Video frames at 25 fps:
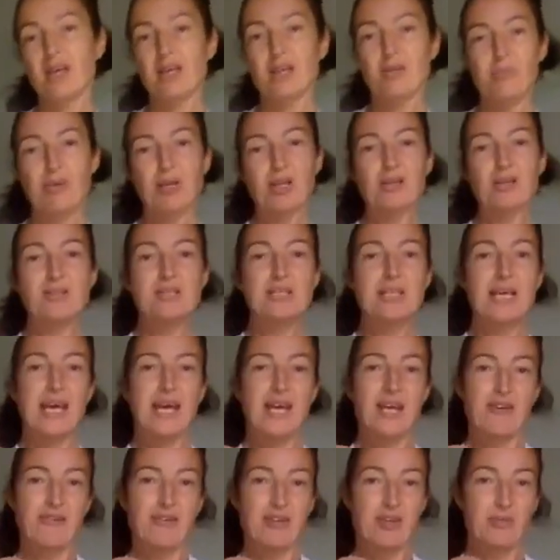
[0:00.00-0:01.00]
plantar
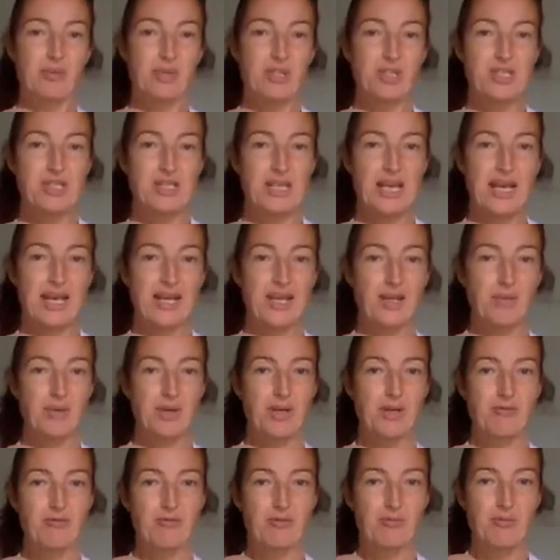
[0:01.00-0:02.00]
area, which is
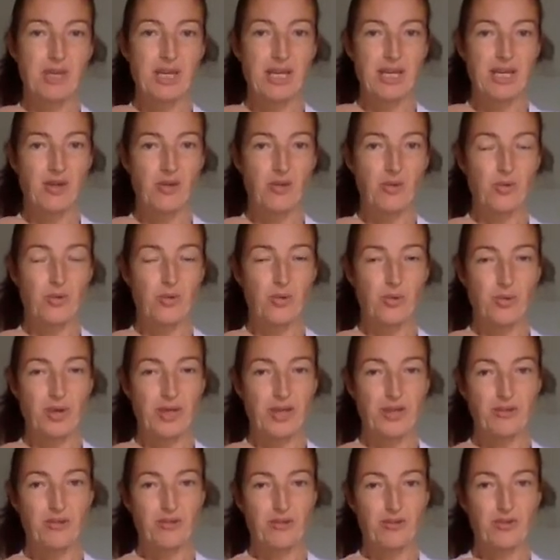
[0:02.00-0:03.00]
anywhere from here all the way
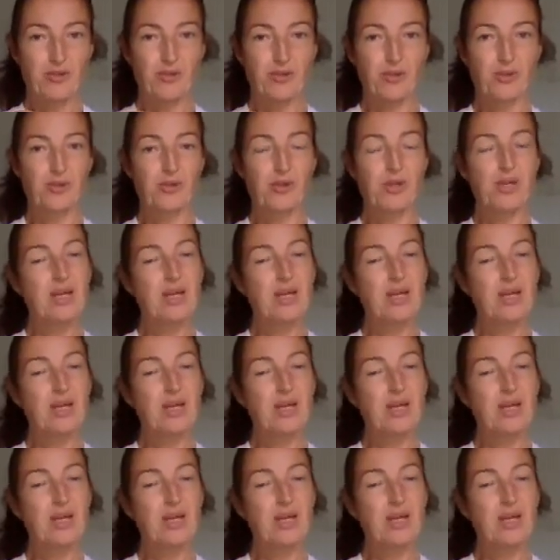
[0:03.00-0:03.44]
through,